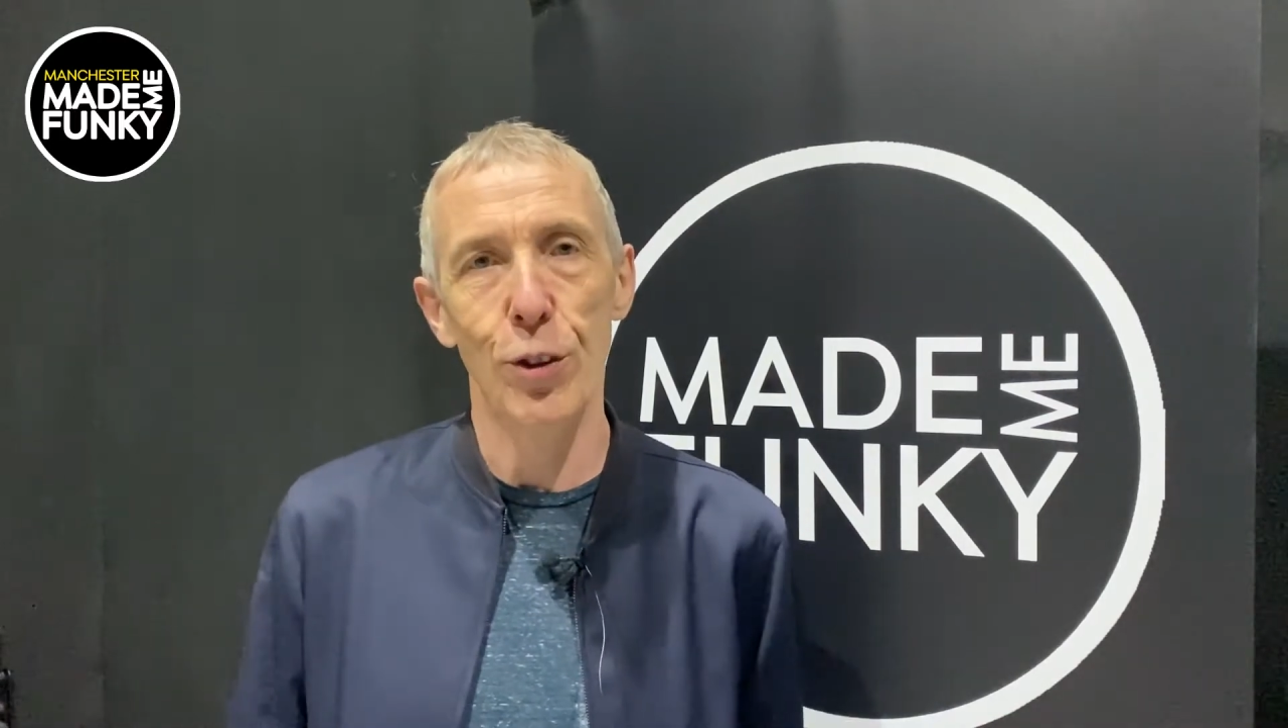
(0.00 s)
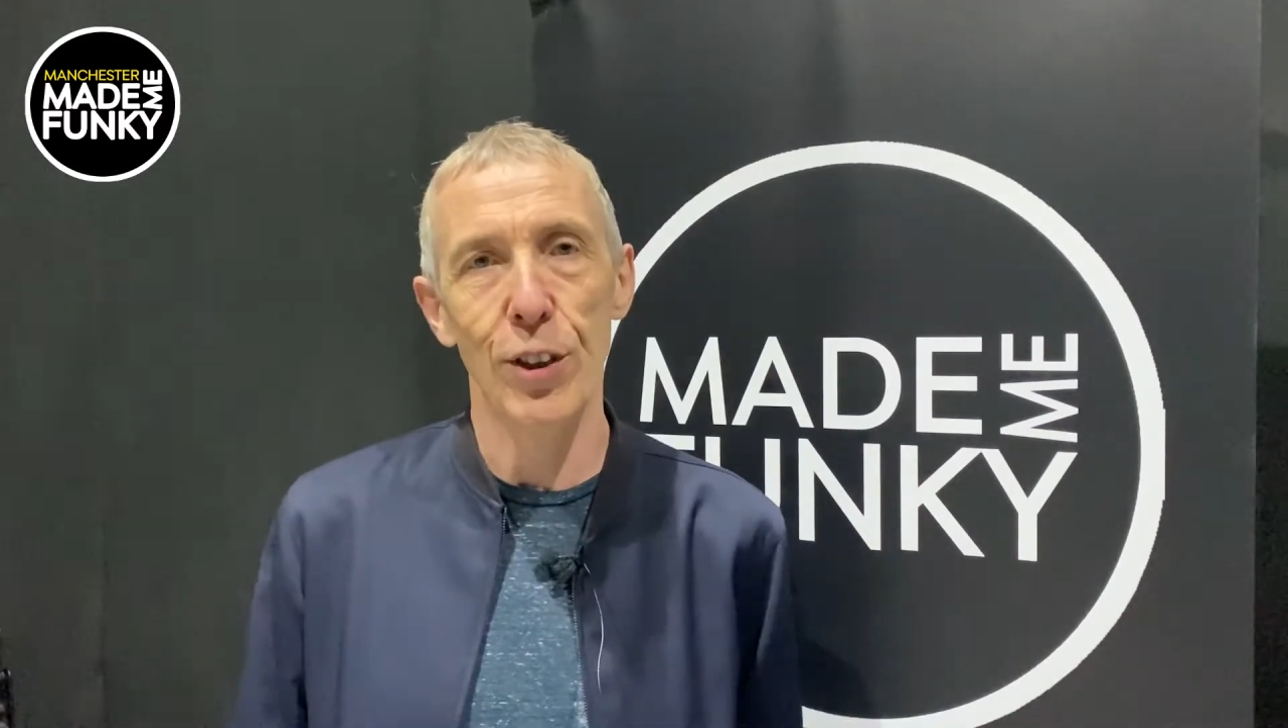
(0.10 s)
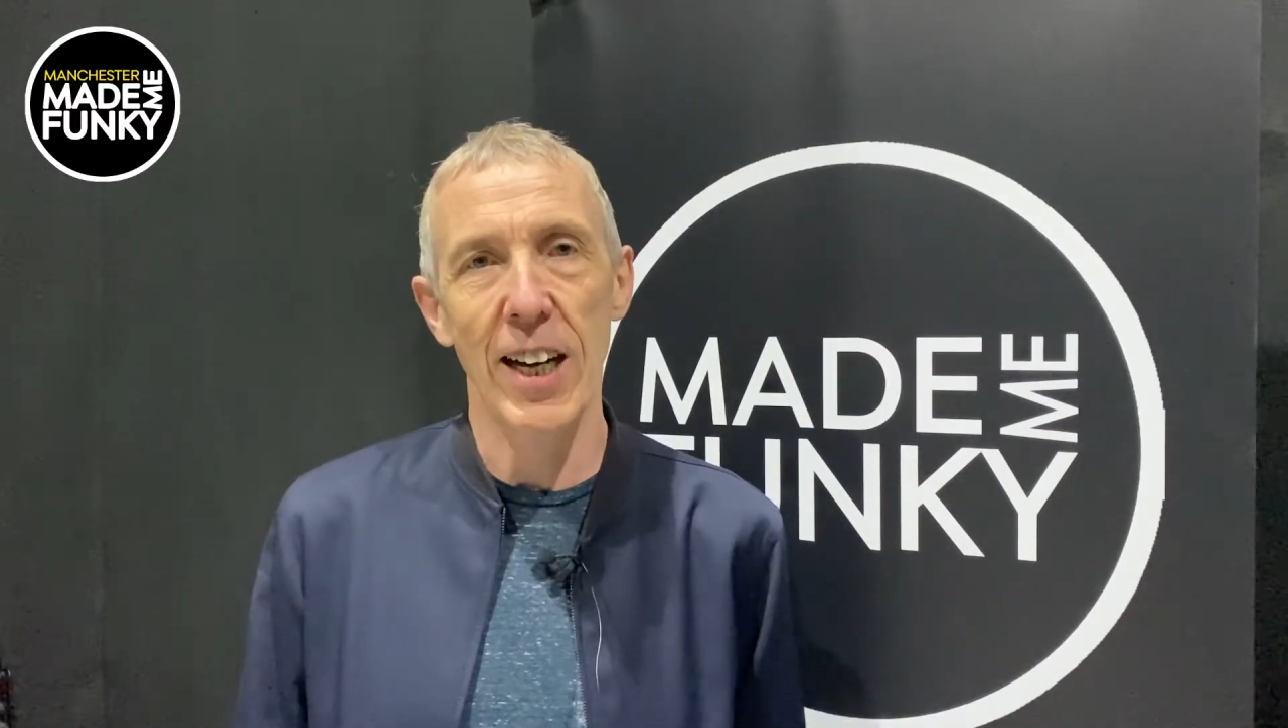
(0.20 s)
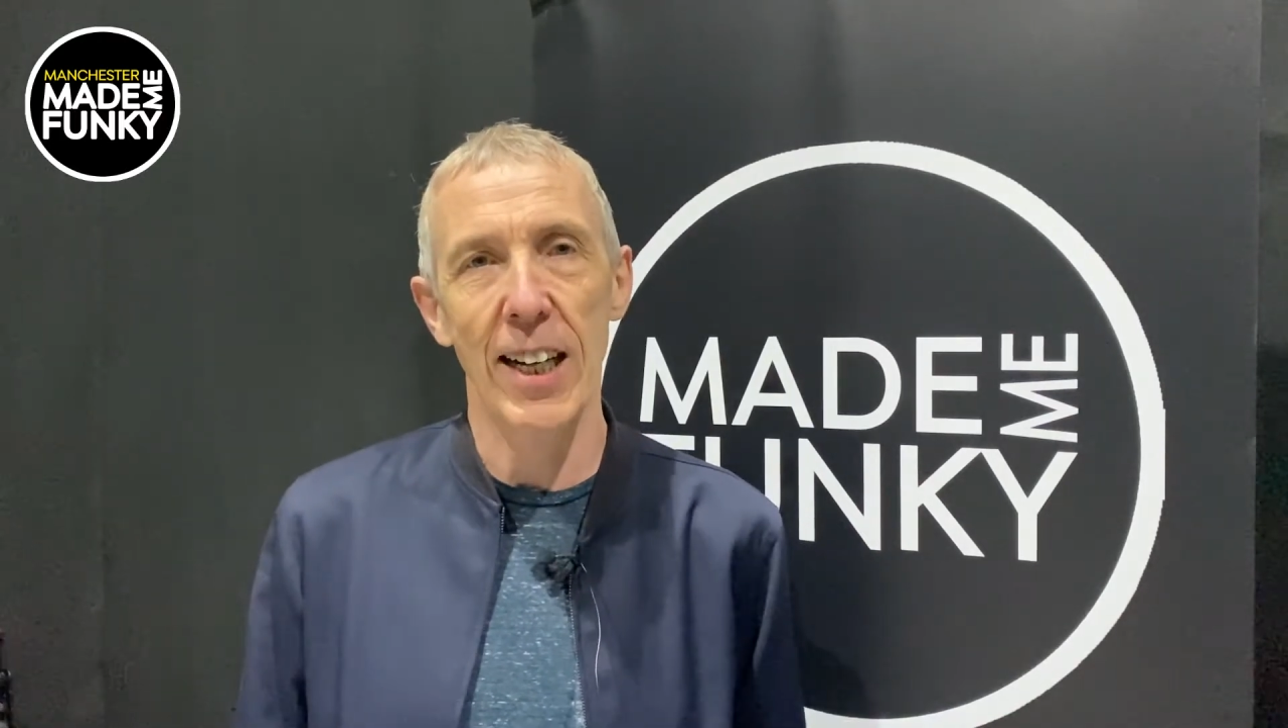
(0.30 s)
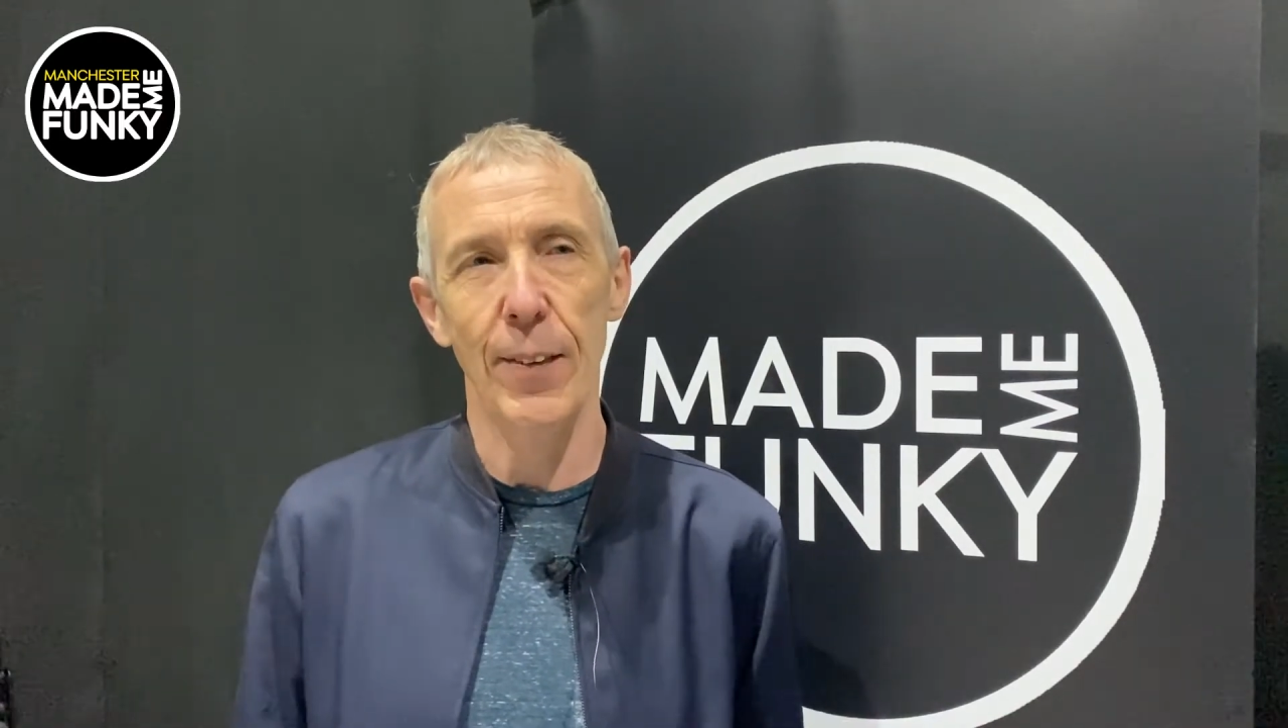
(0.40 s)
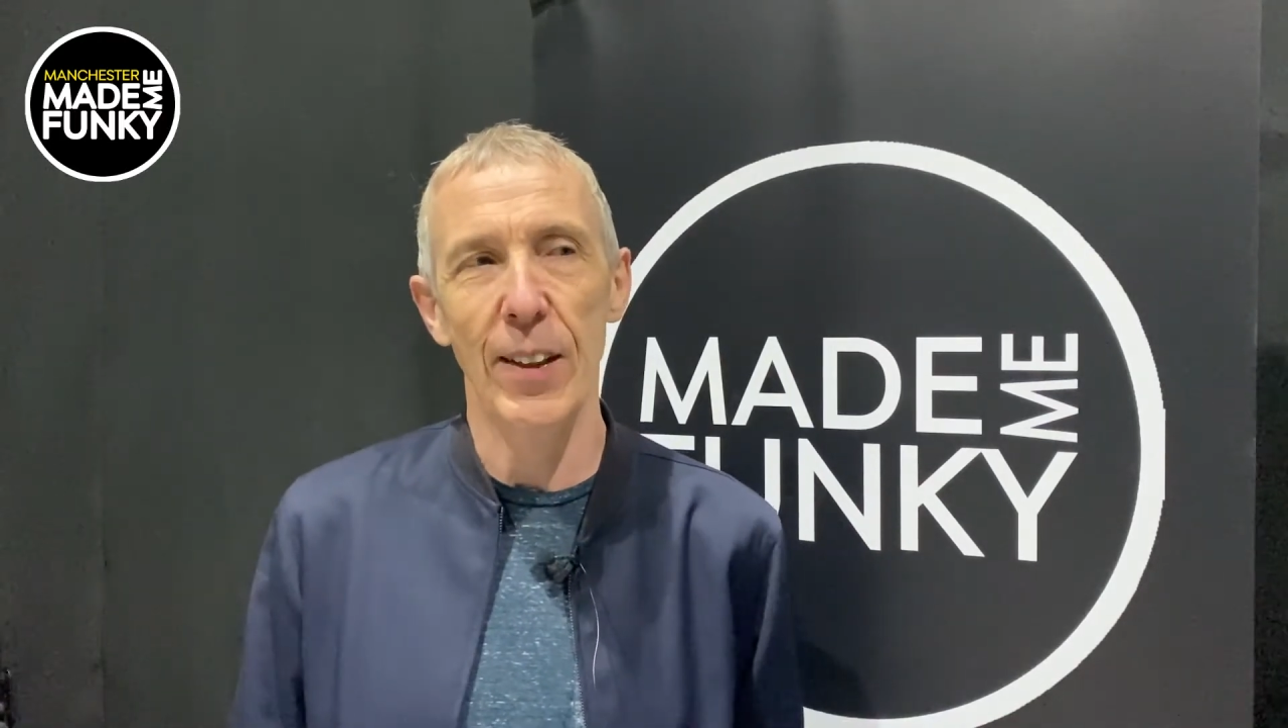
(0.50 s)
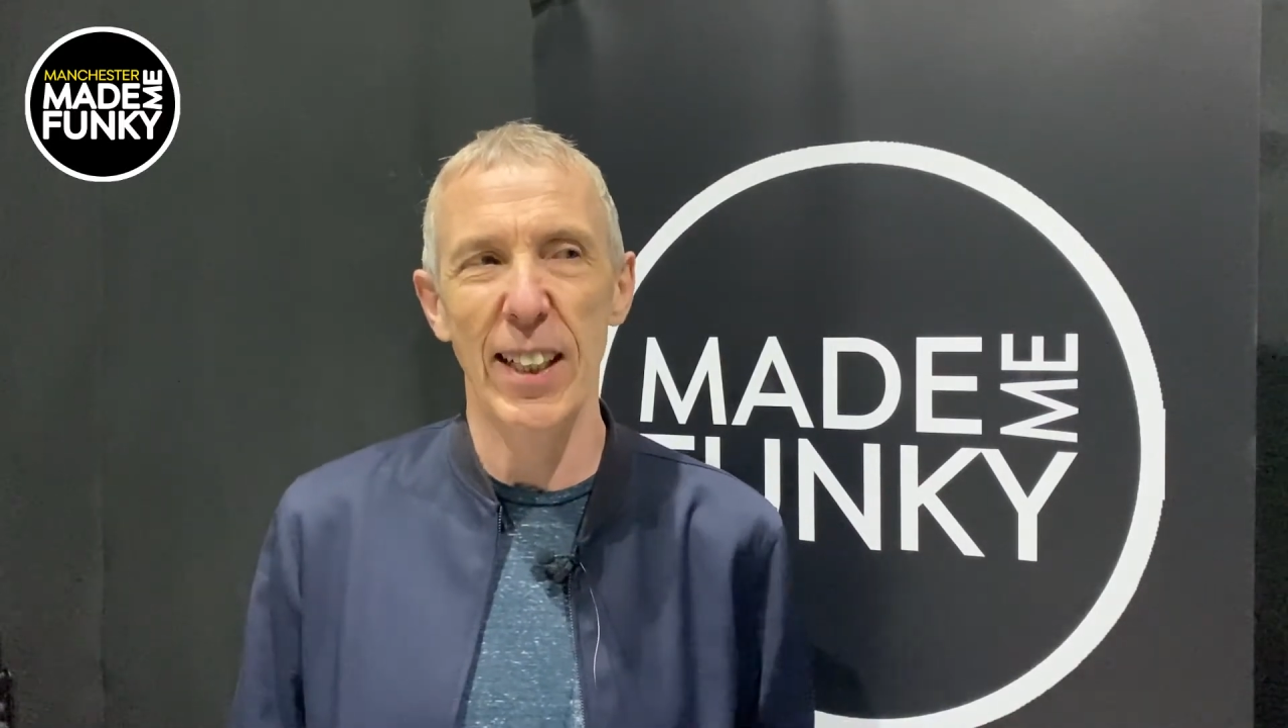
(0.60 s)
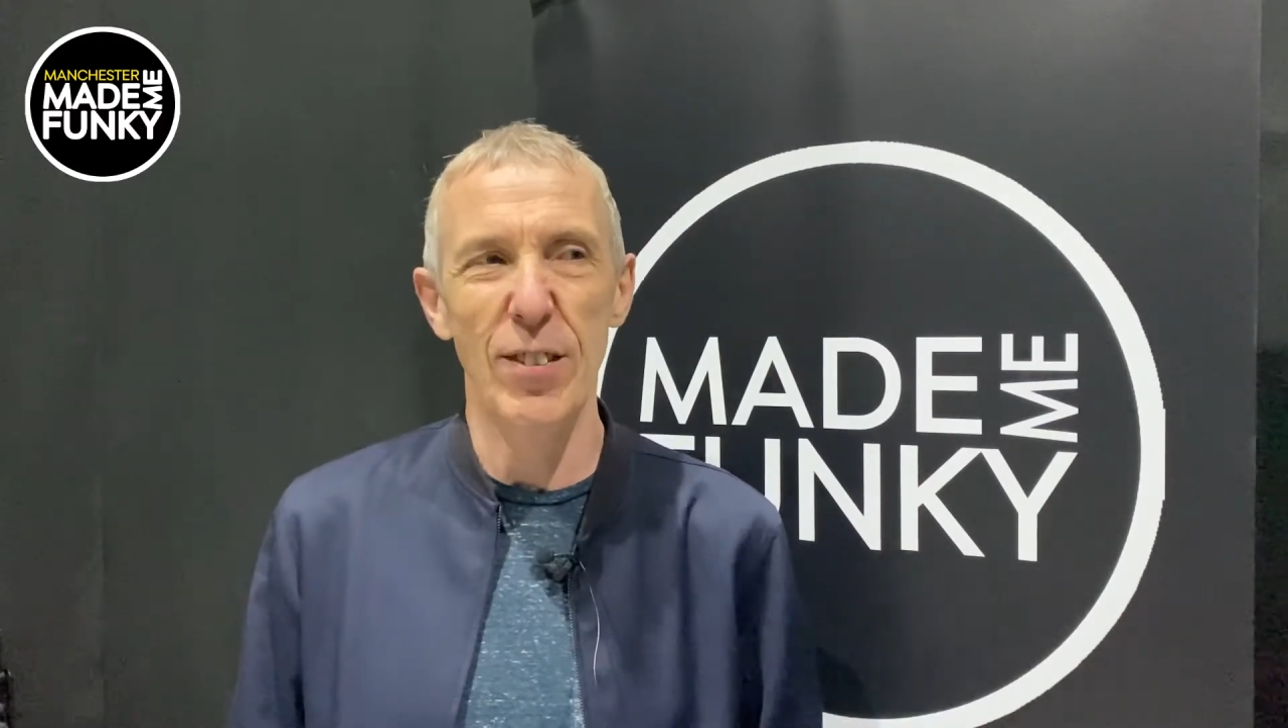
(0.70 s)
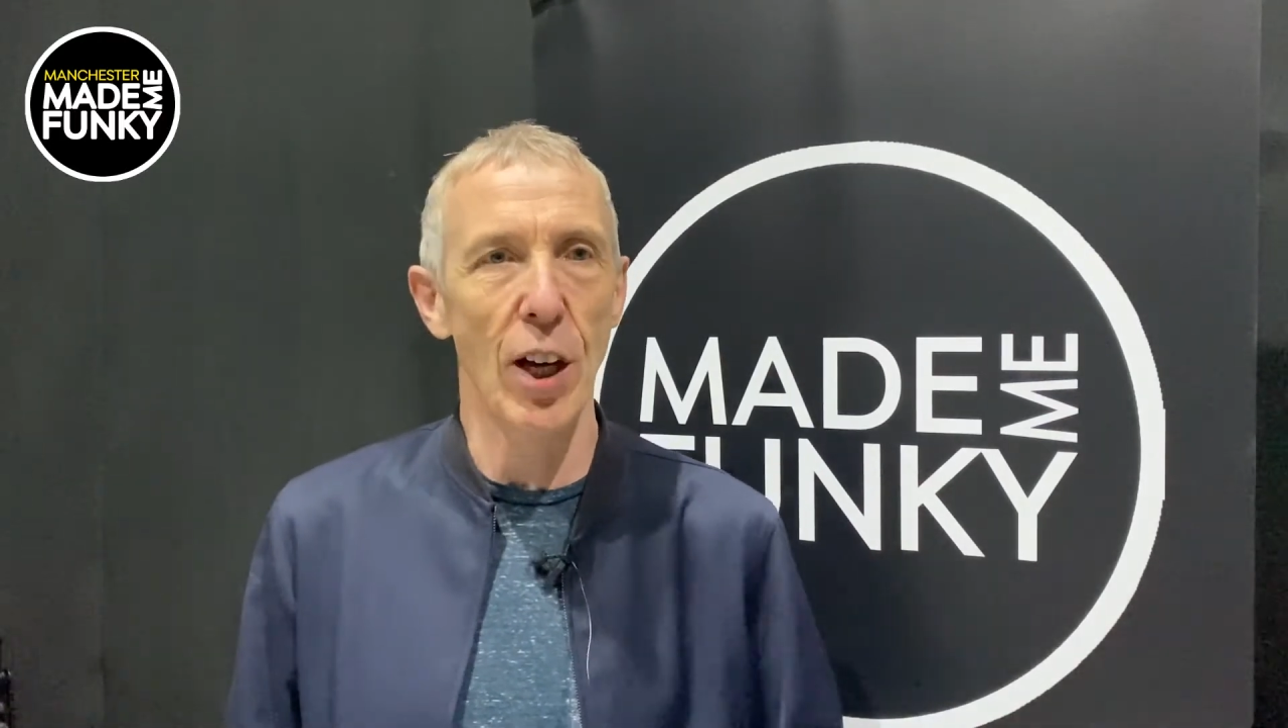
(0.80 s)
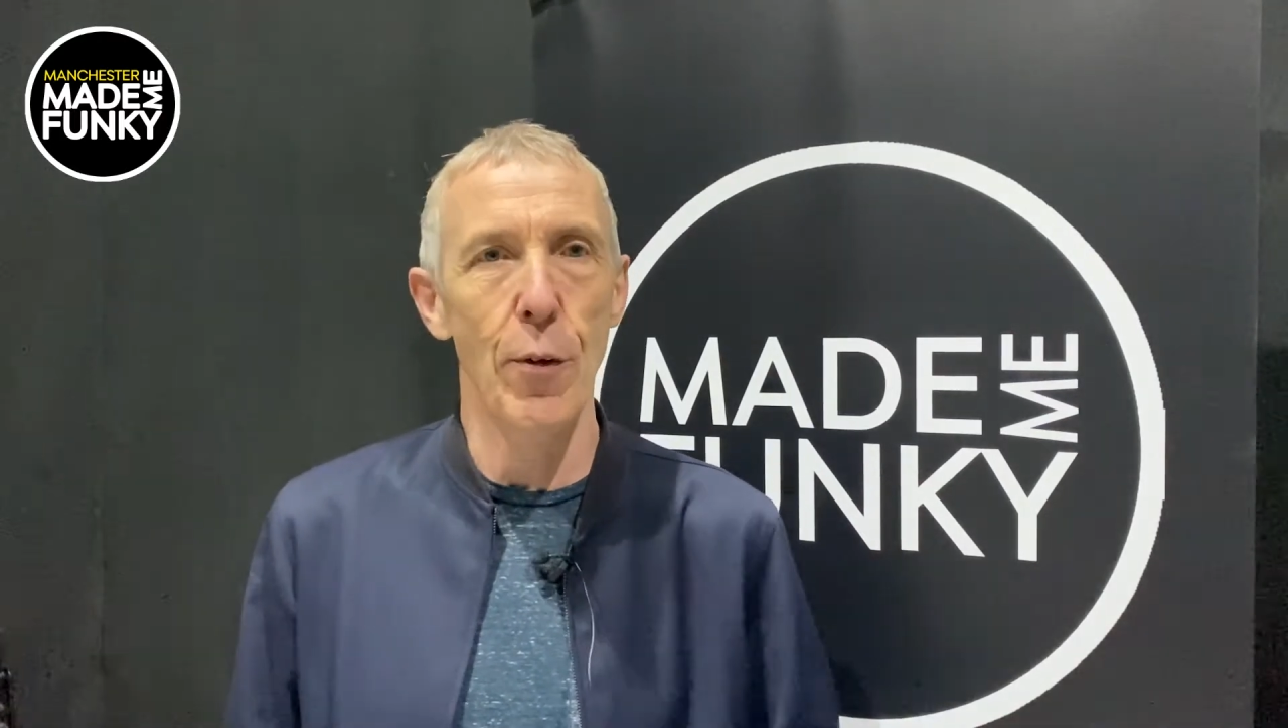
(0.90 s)
to kind of the
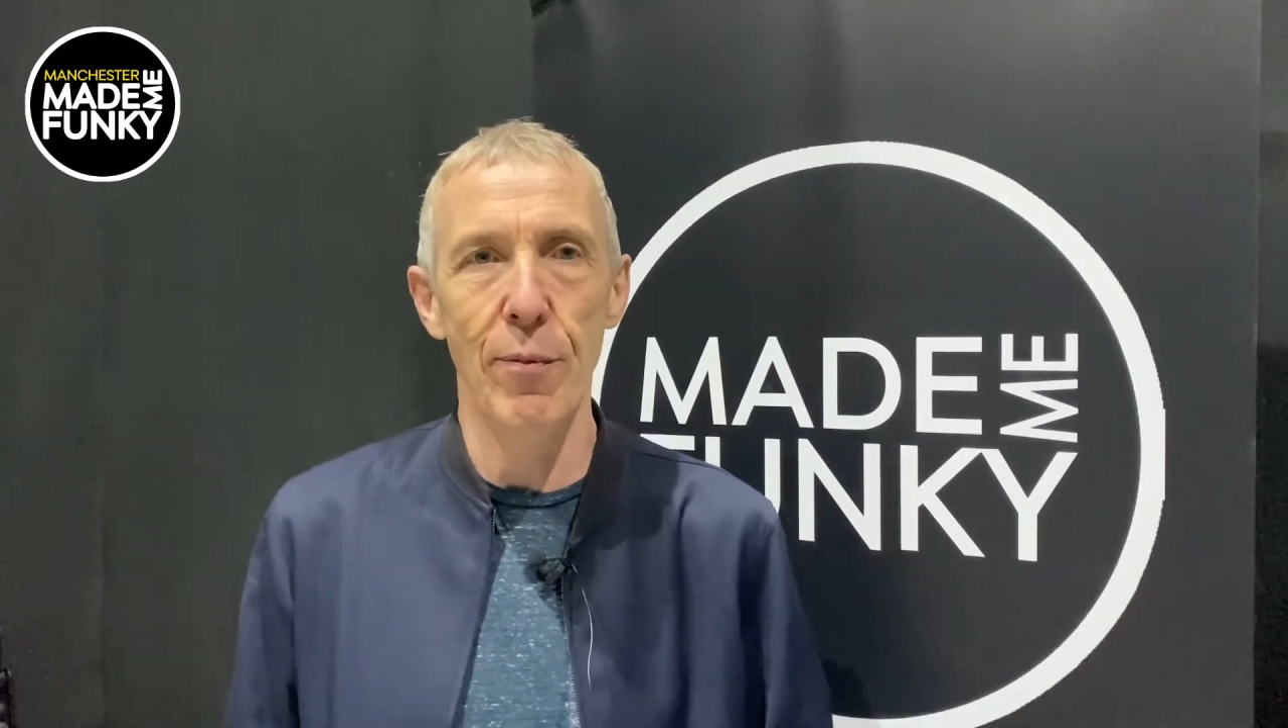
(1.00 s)
disco